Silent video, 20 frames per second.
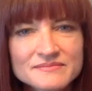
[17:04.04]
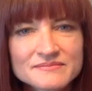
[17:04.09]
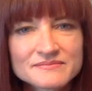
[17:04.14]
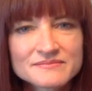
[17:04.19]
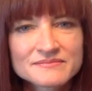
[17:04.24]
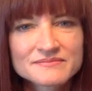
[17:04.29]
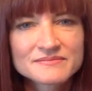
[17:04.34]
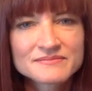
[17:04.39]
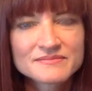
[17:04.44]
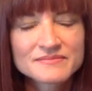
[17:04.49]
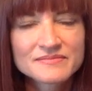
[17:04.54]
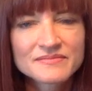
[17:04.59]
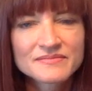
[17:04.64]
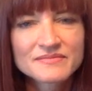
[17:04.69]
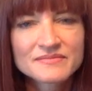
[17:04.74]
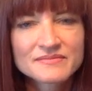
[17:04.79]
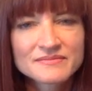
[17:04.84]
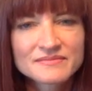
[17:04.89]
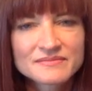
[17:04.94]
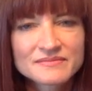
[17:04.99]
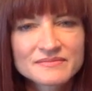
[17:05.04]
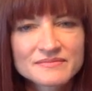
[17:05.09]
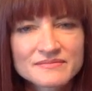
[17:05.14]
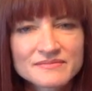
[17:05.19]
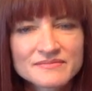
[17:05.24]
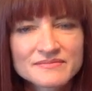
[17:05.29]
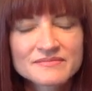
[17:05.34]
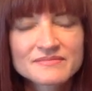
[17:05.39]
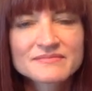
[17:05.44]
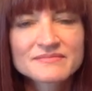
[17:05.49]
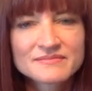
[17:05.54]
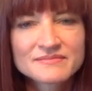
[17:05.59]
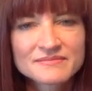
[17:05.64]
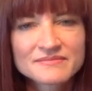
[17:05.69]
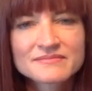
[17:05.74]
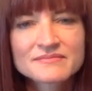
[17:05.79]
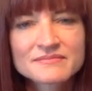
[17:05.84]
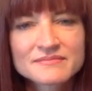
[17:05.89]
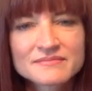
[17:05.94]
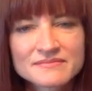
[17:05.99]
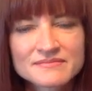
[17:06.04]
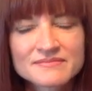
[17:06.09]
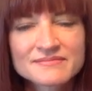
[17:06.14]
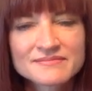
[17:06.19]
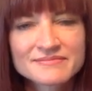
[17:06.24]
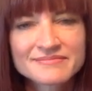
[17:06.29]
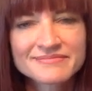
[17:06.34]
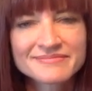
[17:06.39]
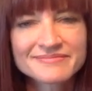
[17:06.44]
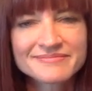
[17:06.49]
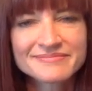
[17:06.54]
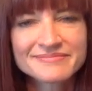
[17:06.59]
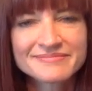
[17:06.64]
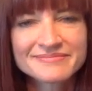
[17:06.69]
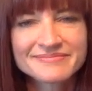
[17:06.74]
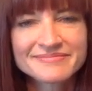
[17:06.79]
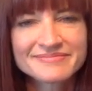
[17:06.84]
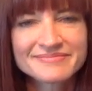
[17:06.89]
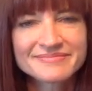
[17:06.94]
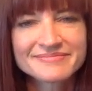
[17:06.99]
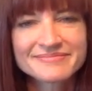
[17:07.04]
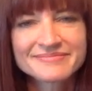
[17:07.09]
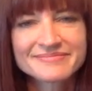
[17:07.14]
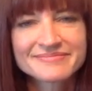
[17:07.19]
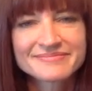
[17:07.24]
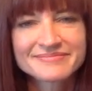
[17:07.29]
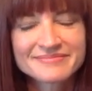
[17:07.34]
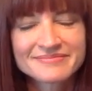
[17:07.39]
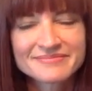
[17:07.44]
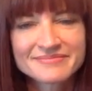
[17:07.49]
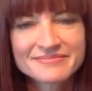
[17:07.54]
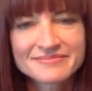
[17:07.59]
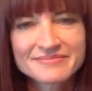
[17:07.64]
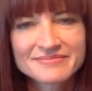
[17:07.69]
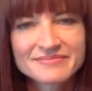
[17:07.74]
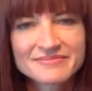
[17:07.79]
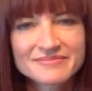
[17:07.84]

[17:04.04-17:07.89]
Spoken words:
(not speaking)